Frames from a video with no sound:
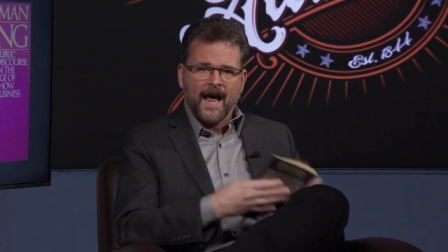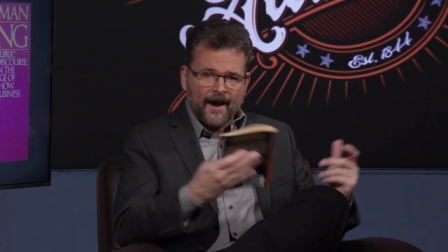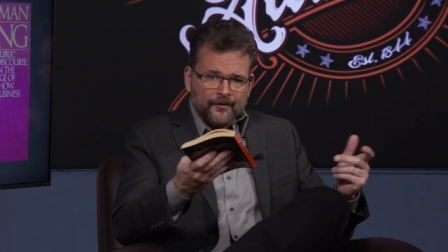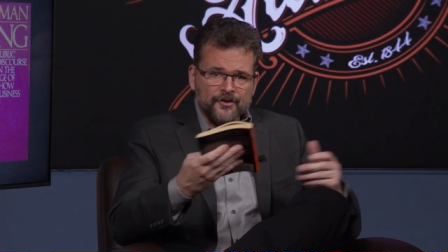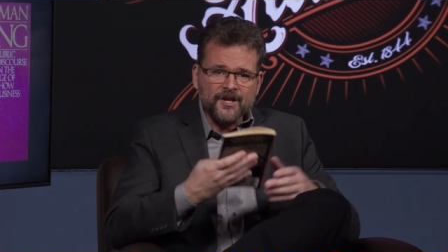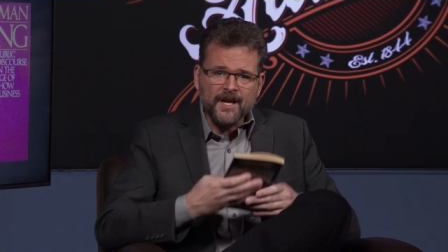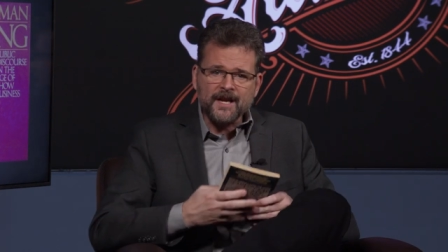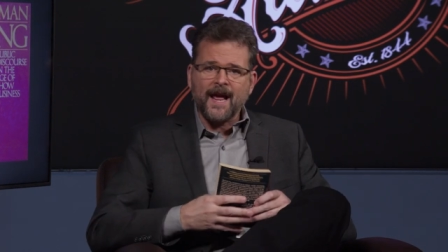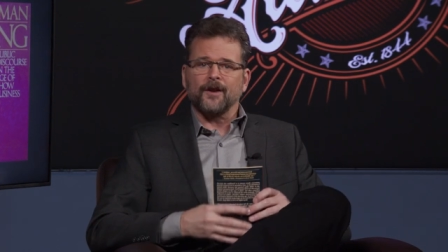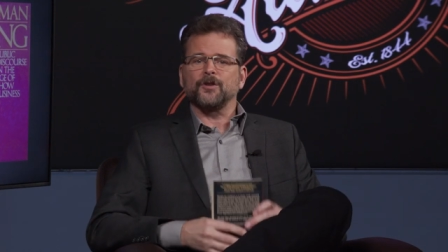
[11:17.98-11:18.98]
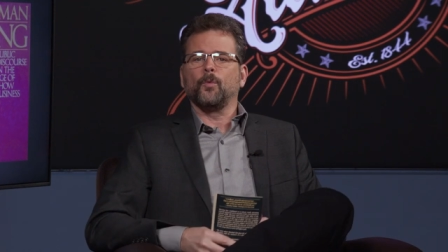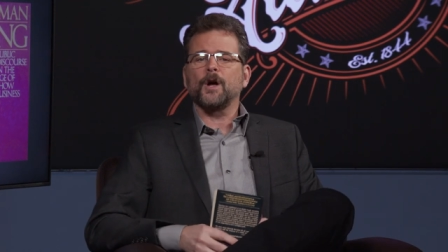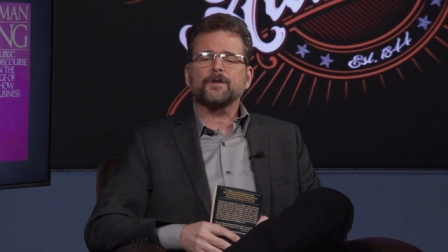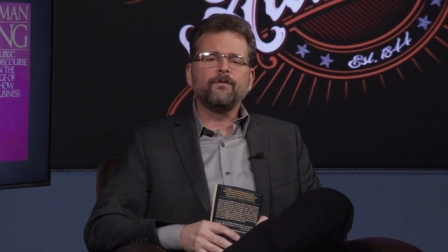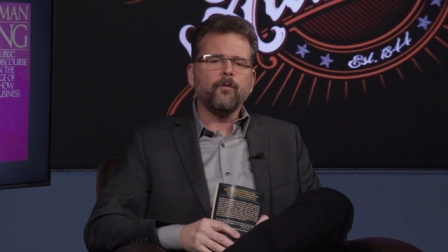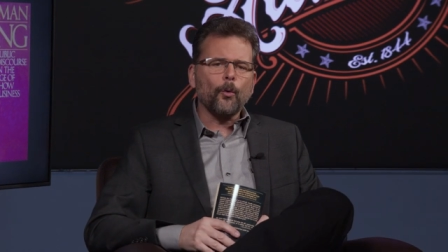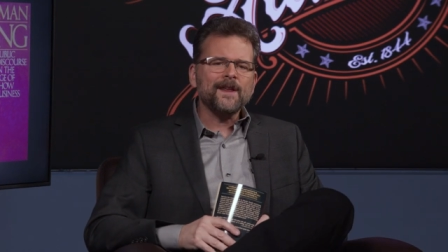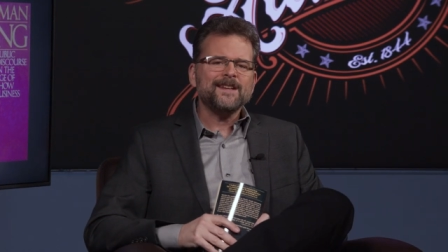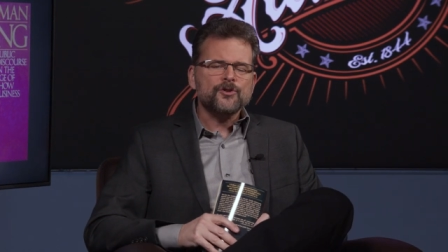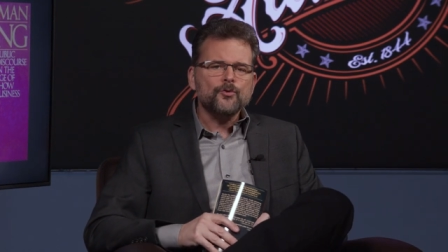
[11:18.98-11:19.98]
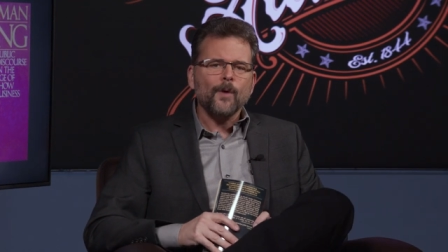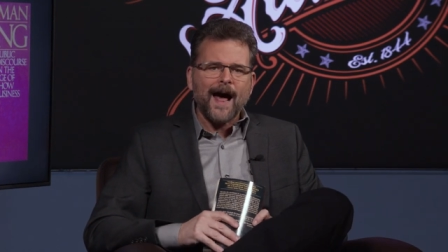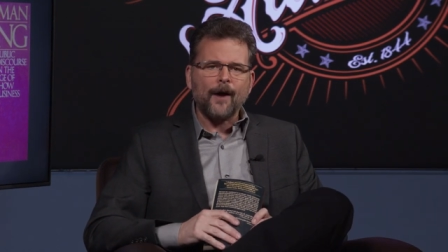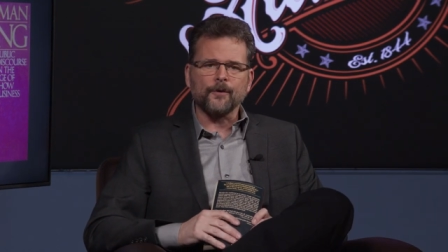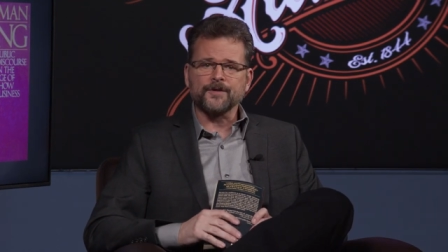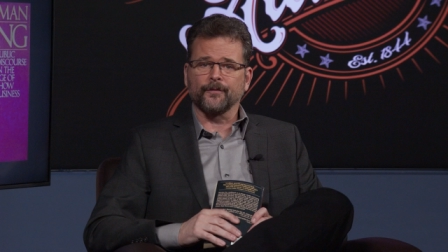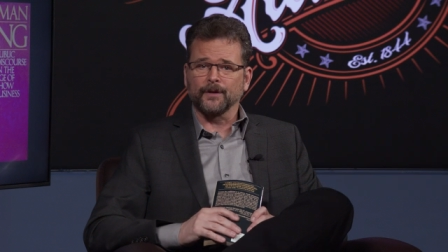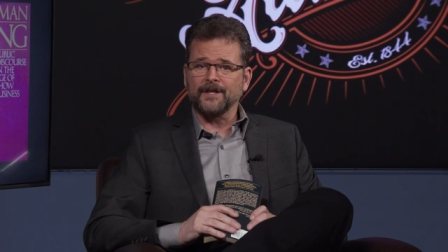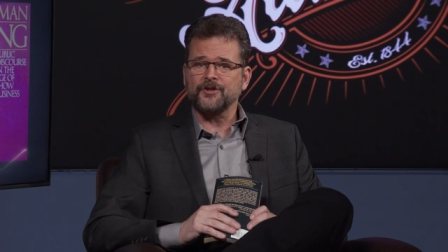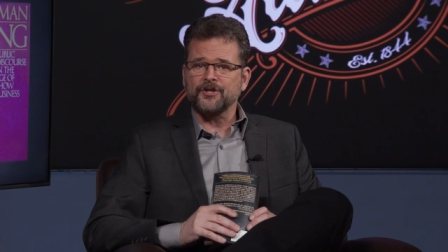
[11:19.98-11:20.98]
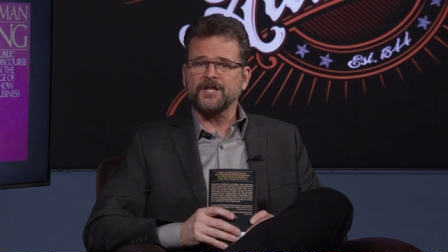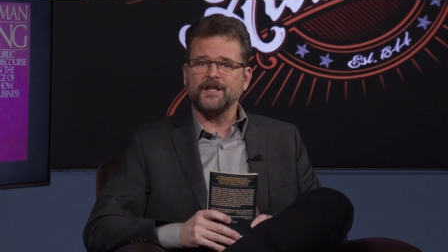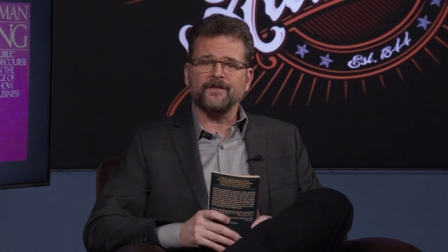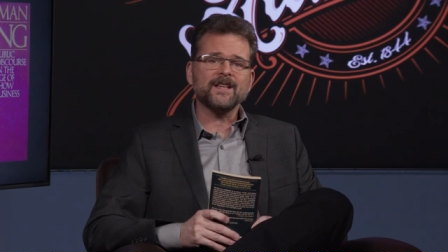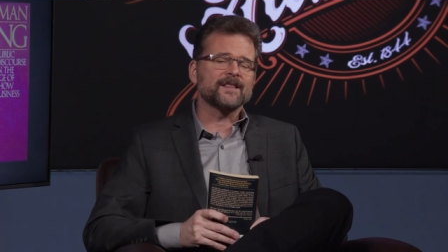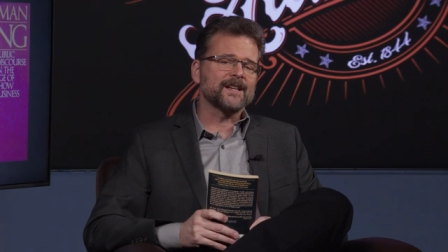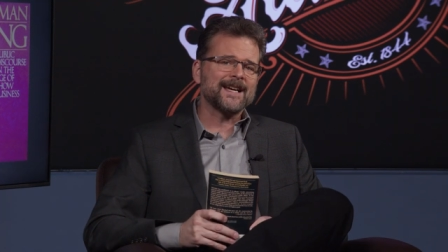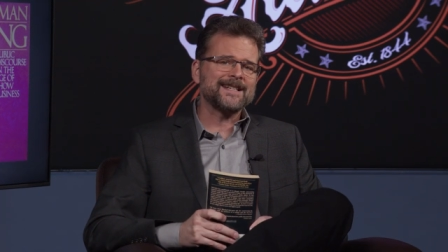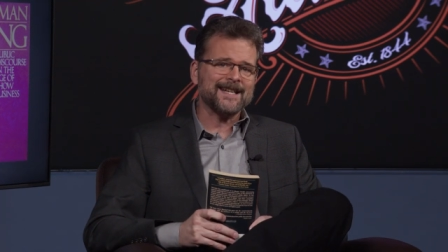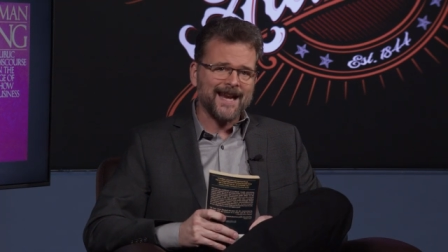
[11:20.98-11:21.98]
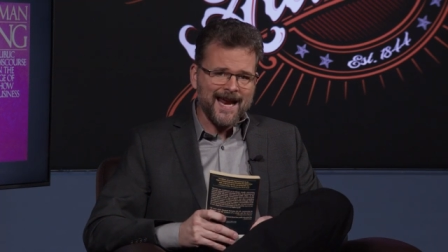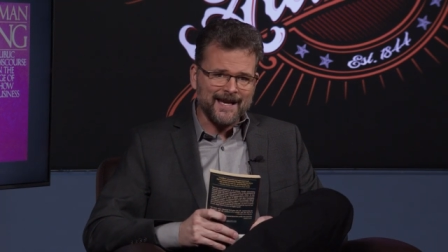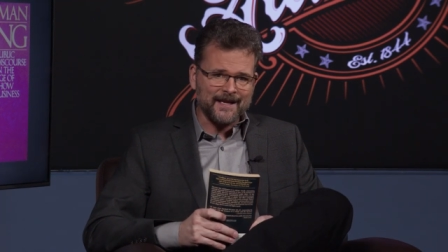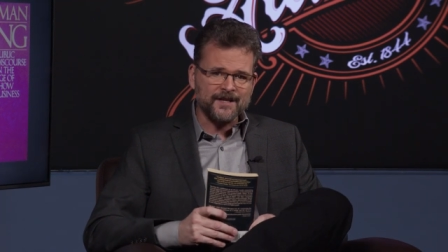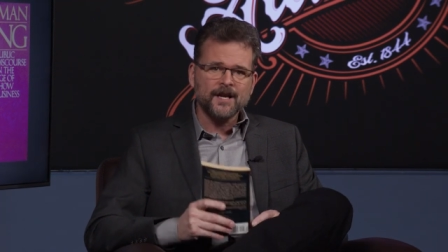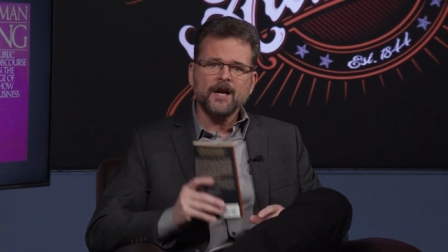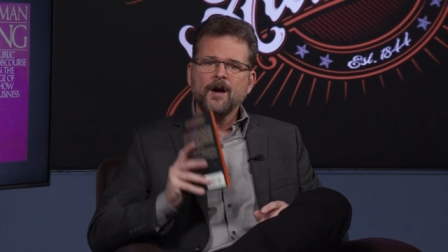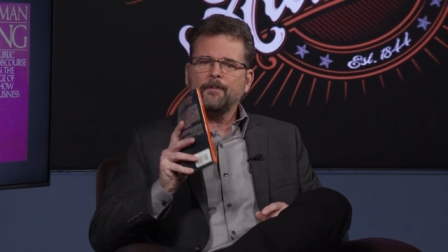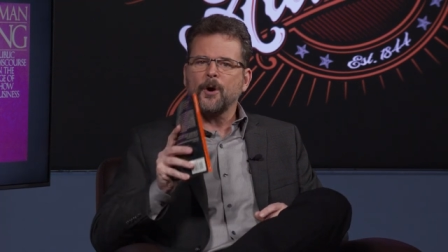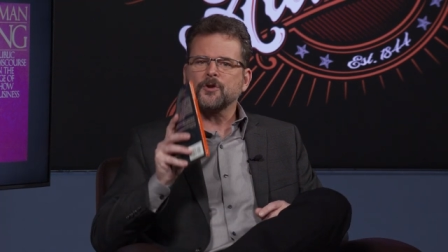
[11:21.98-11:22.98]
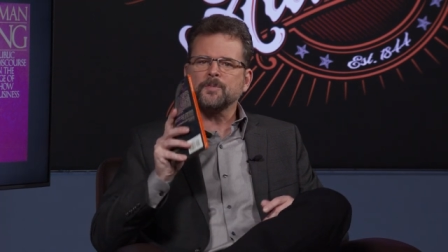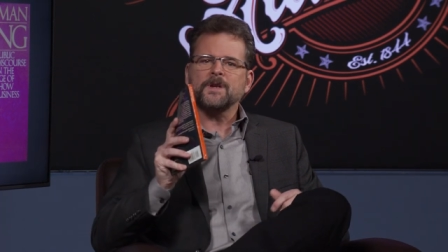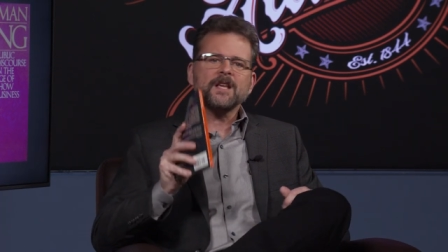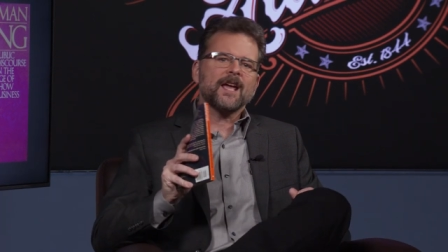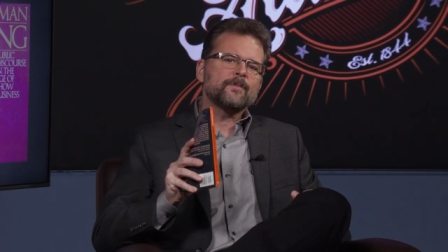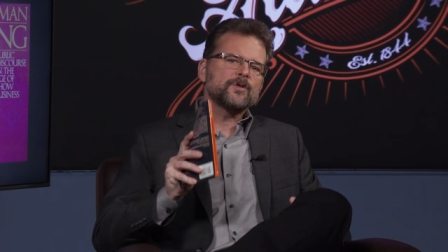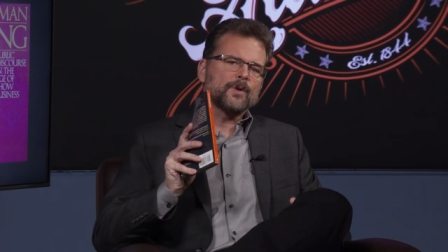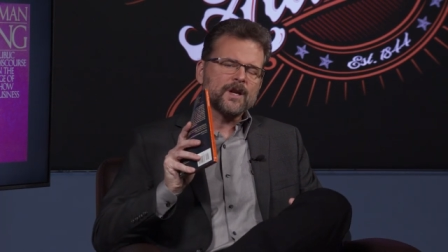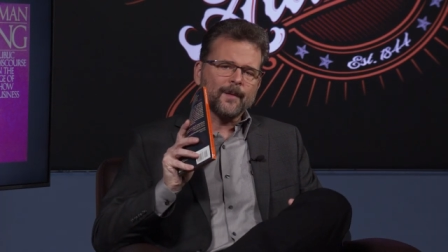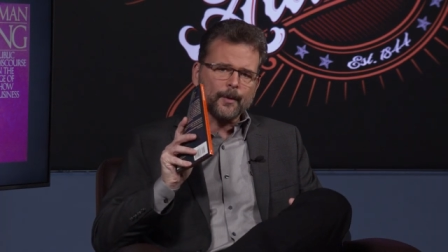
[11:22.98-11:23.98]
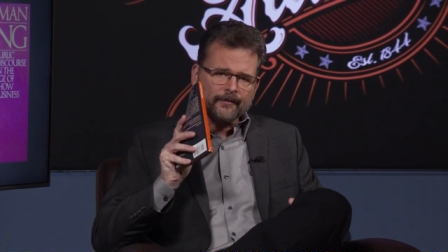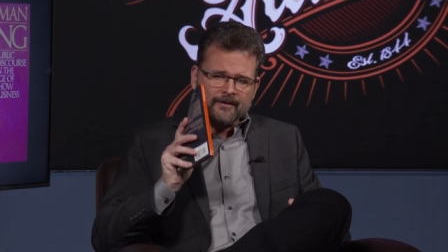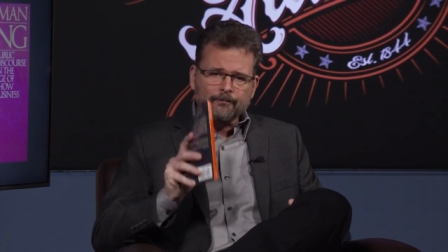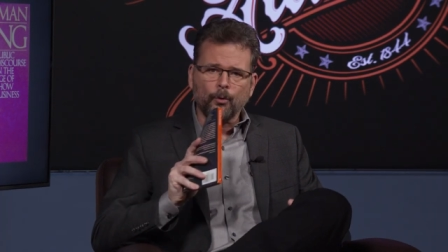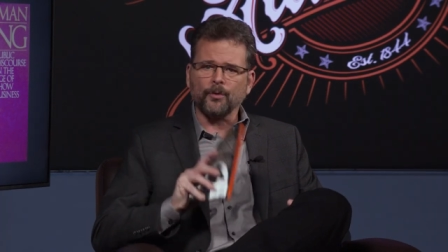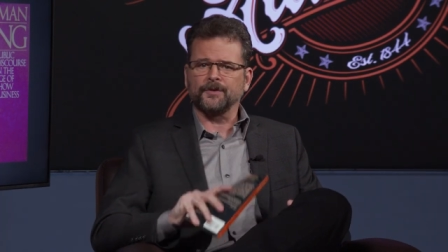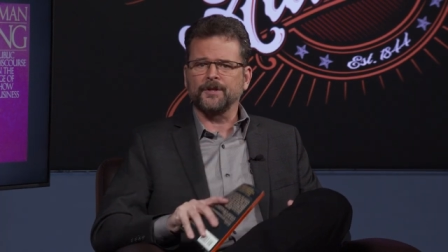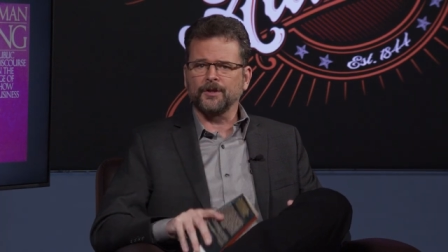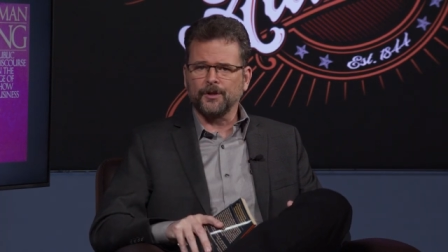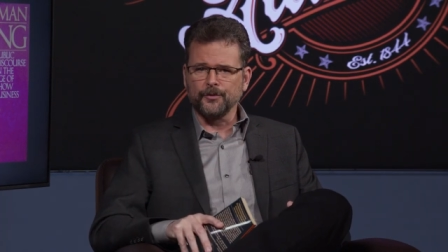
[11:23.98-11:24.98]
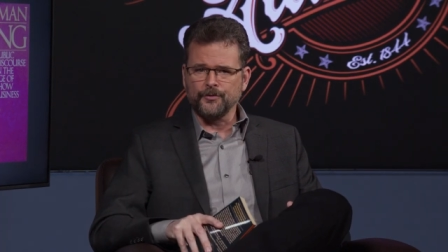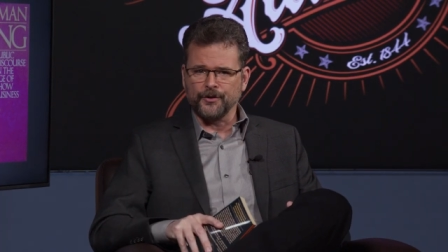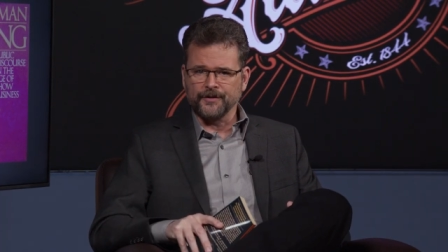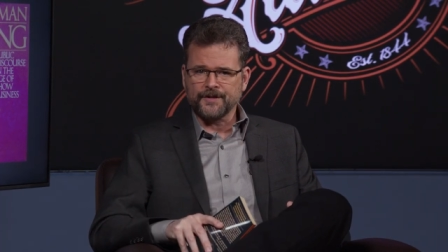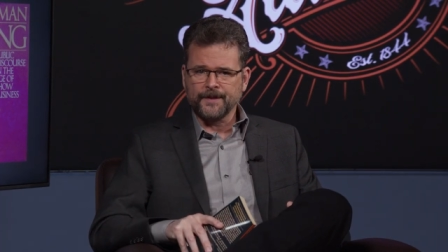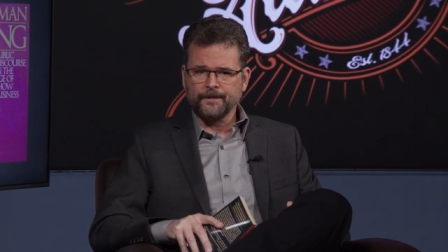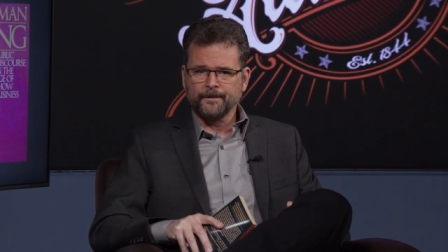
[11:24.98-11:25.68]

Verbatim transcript: After sitting down to watch 42 hours of religious TV in the 1980s, Postman came to a number of important conclusions.